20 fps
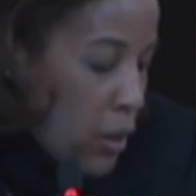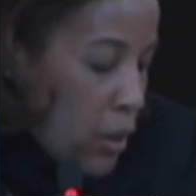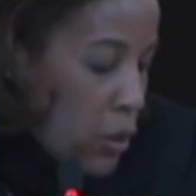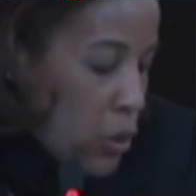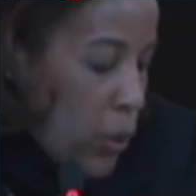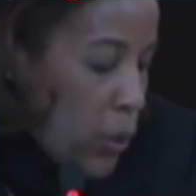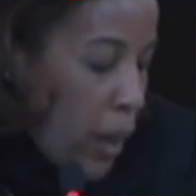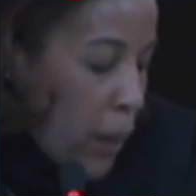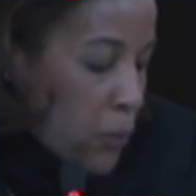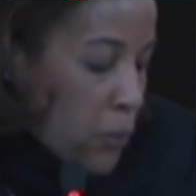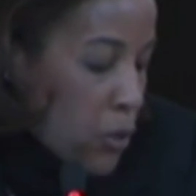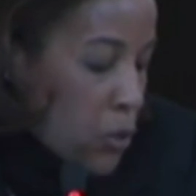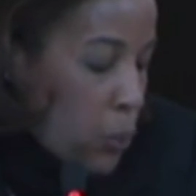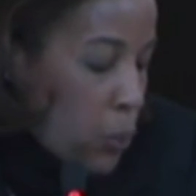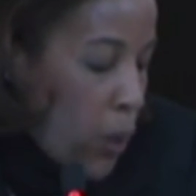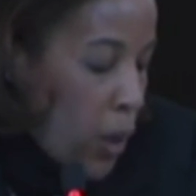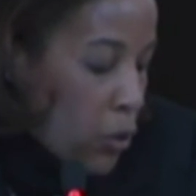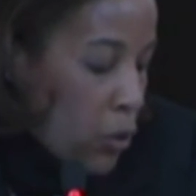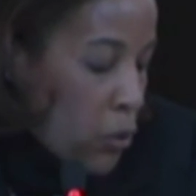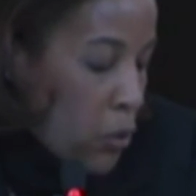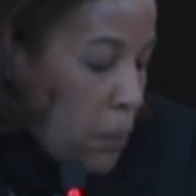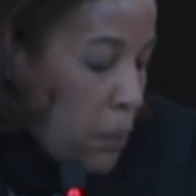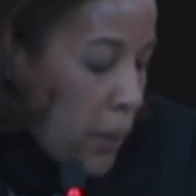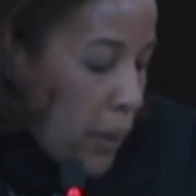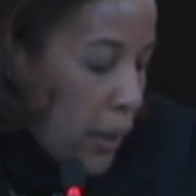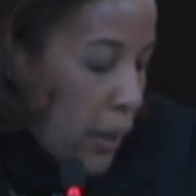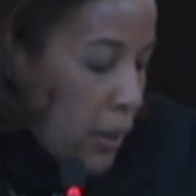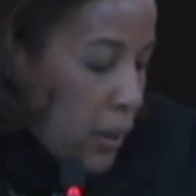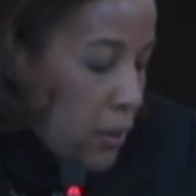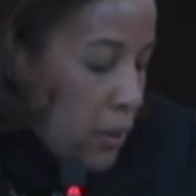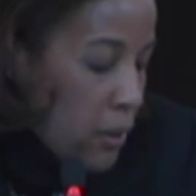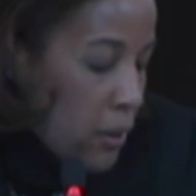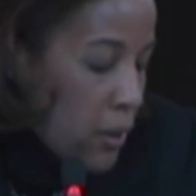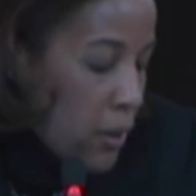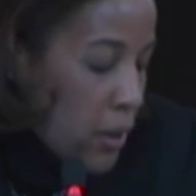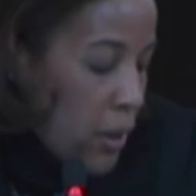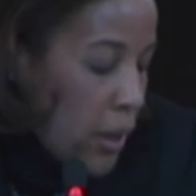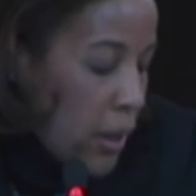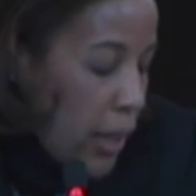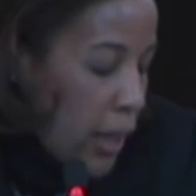You have to swallow the pain,
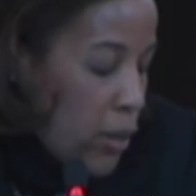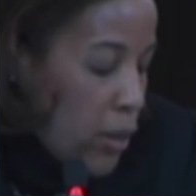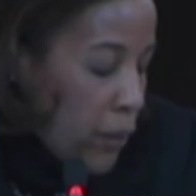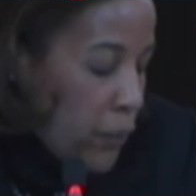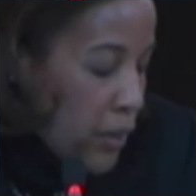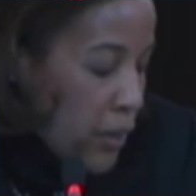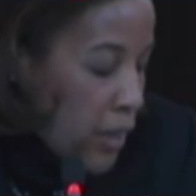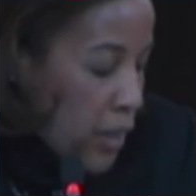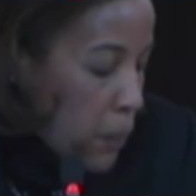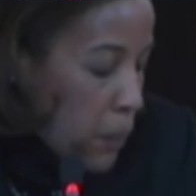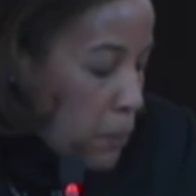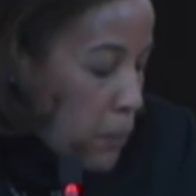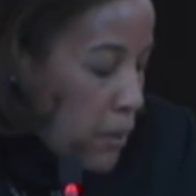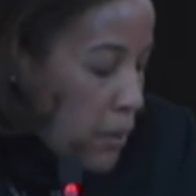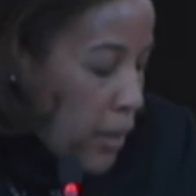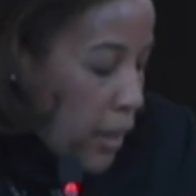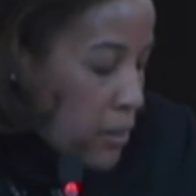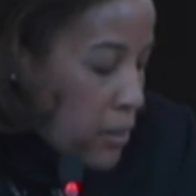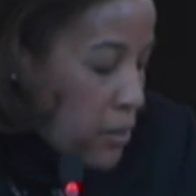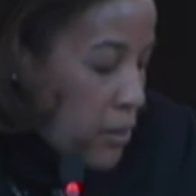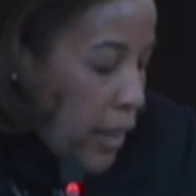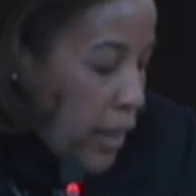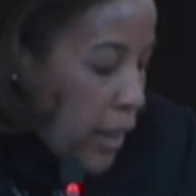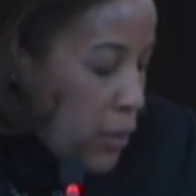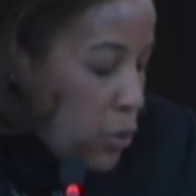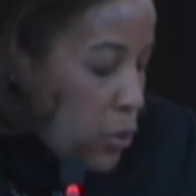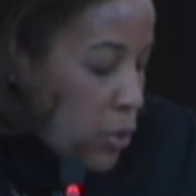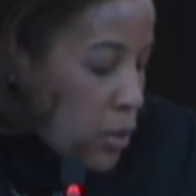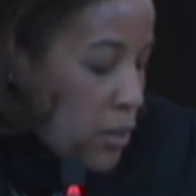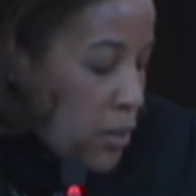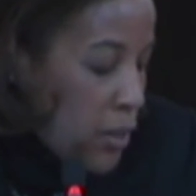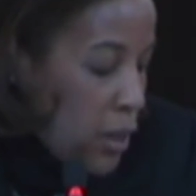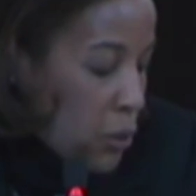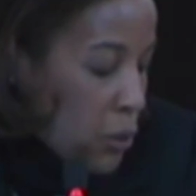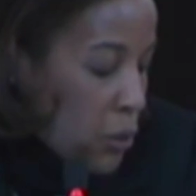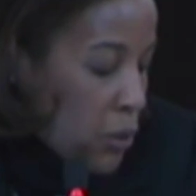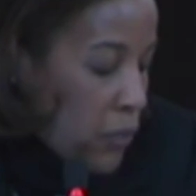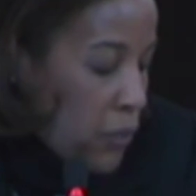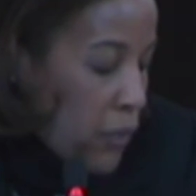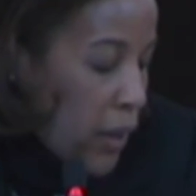and you have to get up the next day to continue
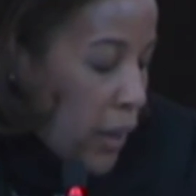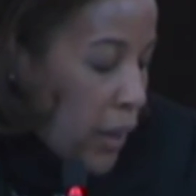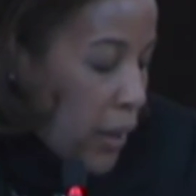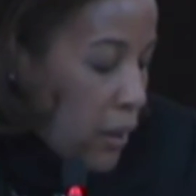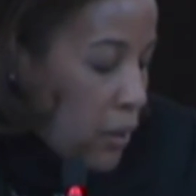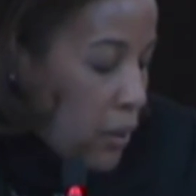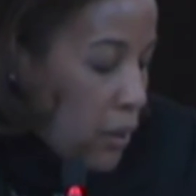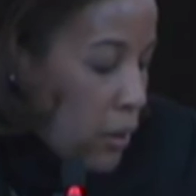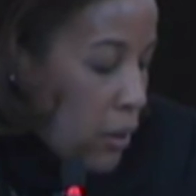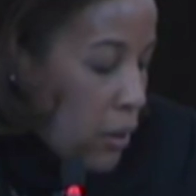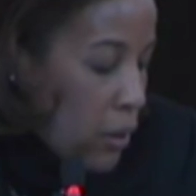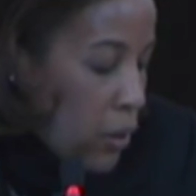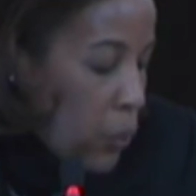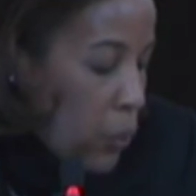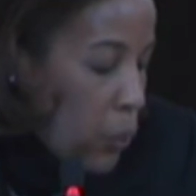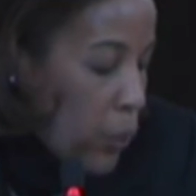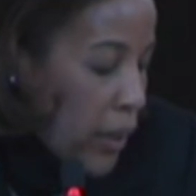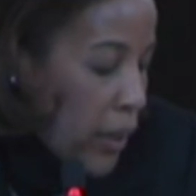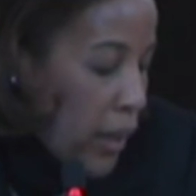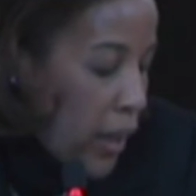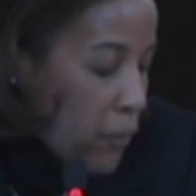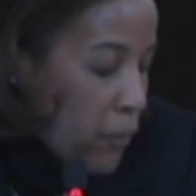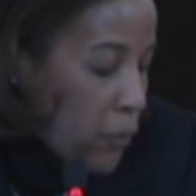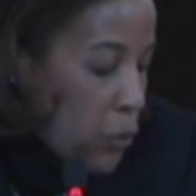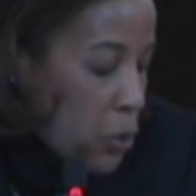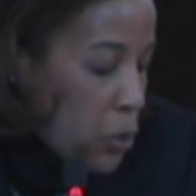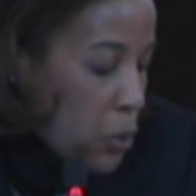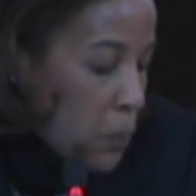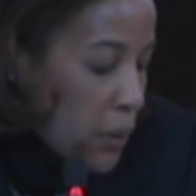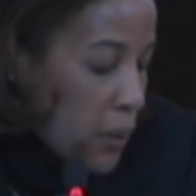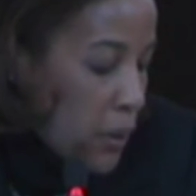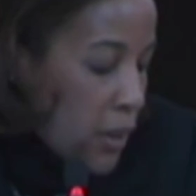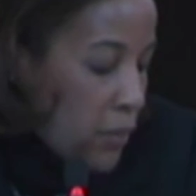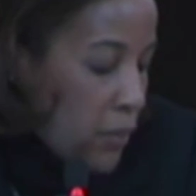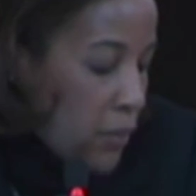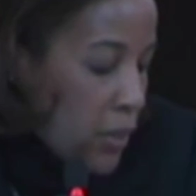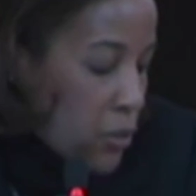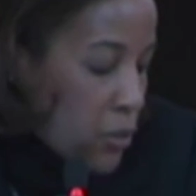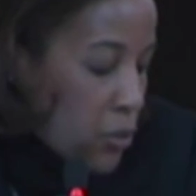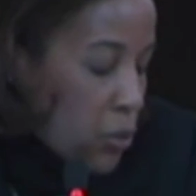to fight whatever you
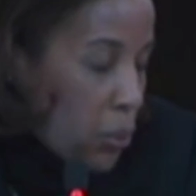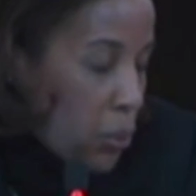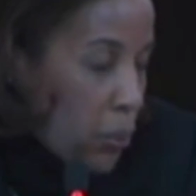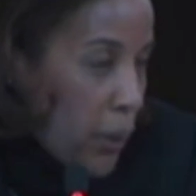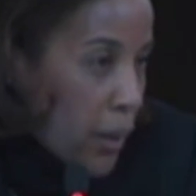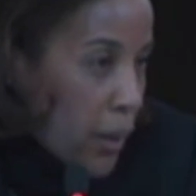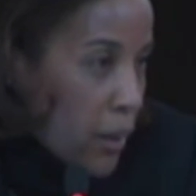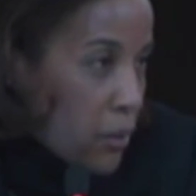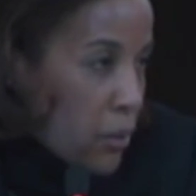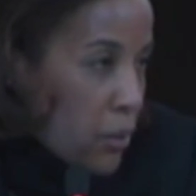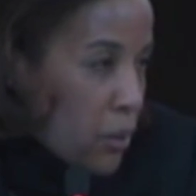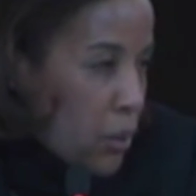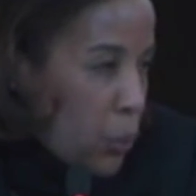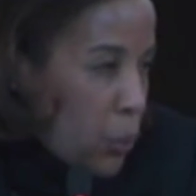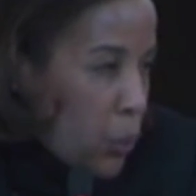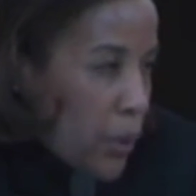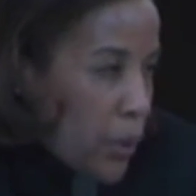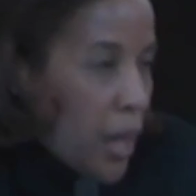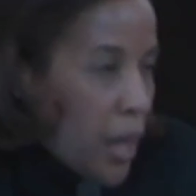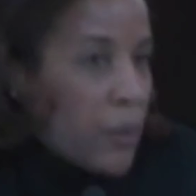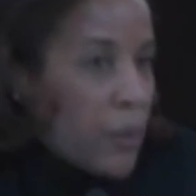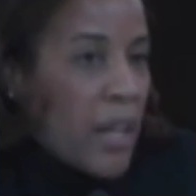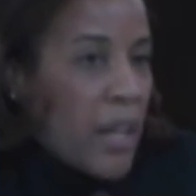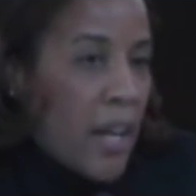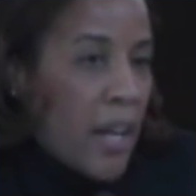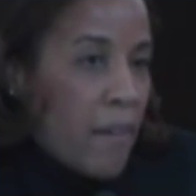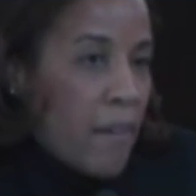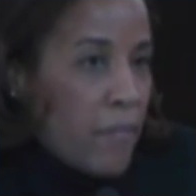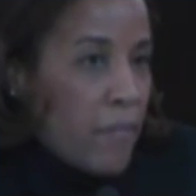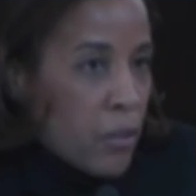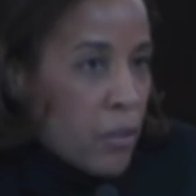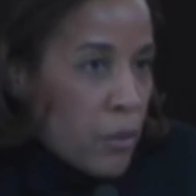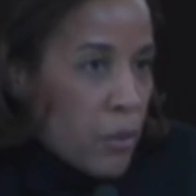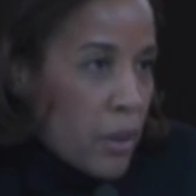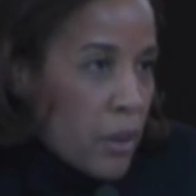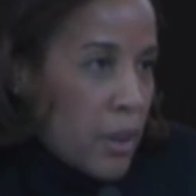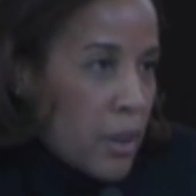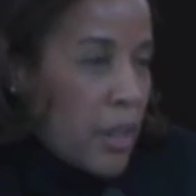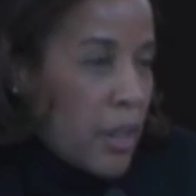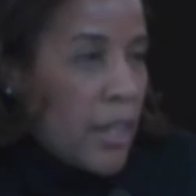believe in is correct without ever
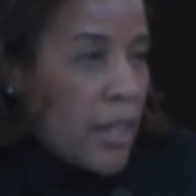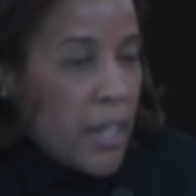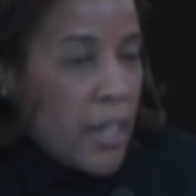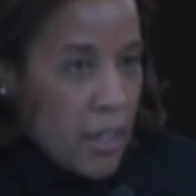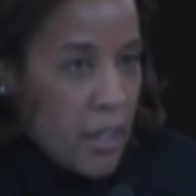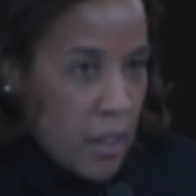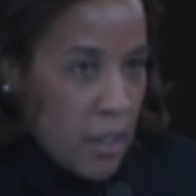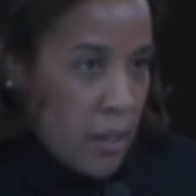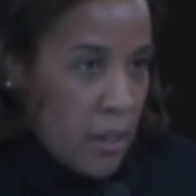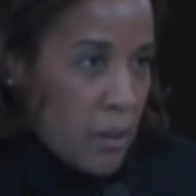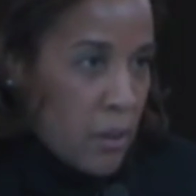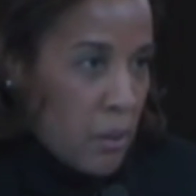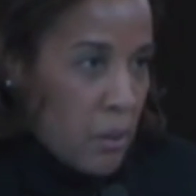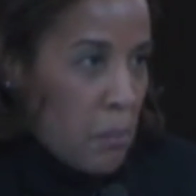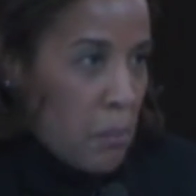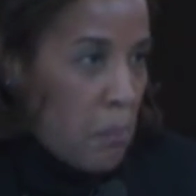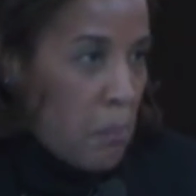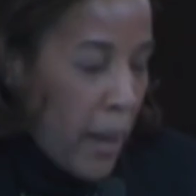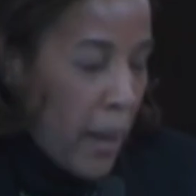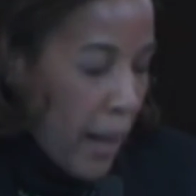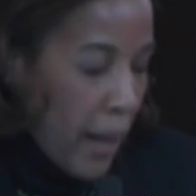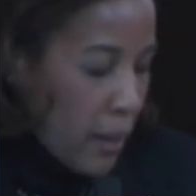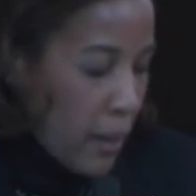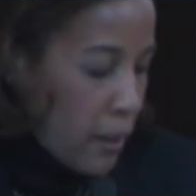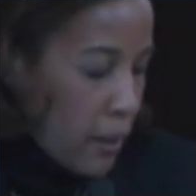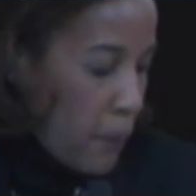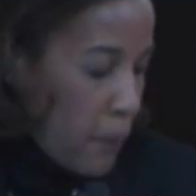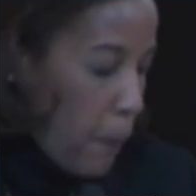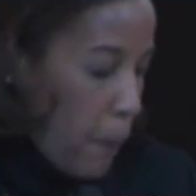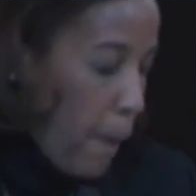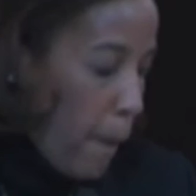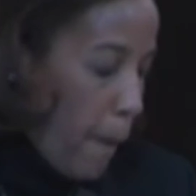hitting back.